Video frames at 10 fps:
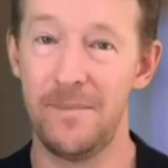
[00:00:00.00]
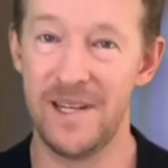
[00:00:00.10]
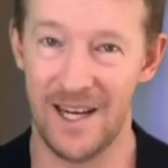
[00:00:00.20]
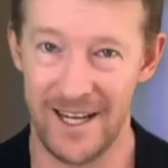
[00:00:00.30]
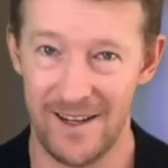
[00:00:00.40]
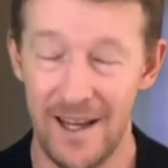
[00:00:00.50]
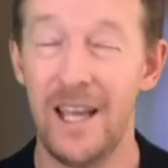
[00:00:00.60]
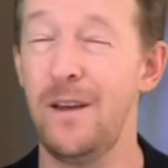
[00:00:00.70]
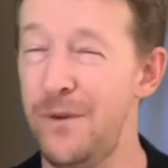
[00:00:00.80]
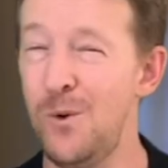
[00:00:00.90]
Number 9,
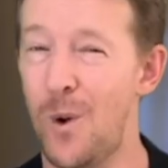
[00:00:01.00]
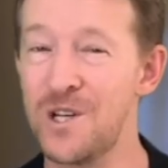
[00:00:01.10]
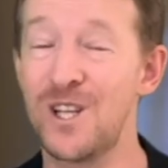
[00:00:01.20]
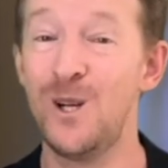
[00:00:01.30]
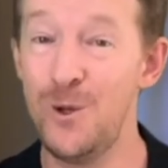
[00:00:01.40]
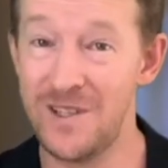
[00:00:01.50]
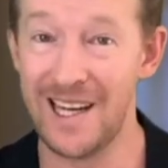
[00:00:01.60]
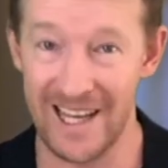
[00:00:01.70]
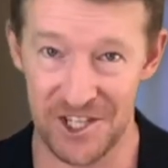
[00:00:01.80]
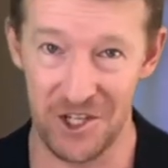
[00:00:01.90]
if you want to lose
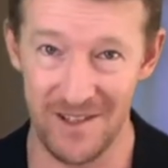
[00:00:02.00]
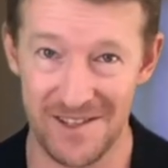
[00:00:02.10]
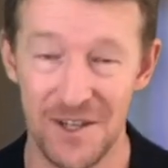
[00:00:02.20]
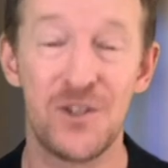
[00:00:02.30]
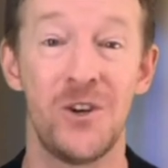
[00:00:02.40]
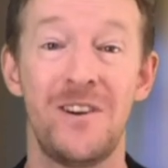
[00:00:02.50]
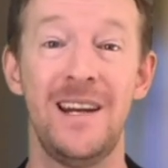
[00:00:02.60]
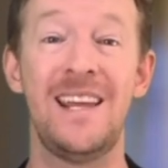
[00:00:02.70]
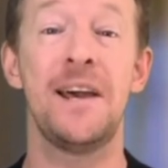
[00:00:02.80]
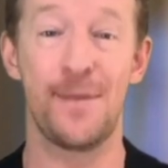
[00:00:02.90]
elections,
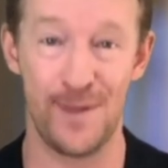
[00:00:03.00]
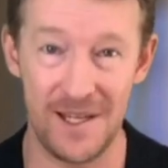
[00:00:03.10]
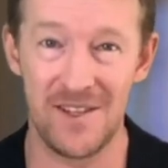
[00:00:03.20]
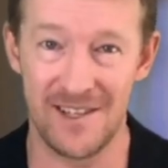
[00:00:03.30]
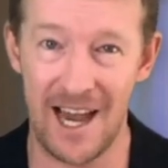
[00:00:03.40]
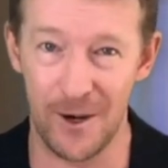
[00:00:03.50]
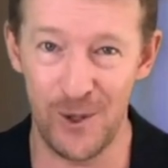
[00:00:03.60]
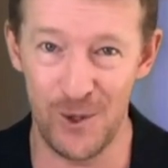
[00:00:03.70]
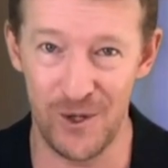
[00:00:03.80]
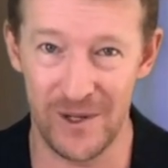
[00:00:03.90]
certainly this is how
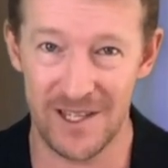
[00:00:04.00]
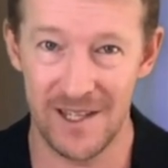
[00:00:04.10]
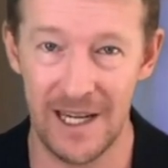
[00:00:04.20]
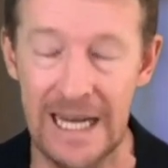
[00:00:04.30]
you do it.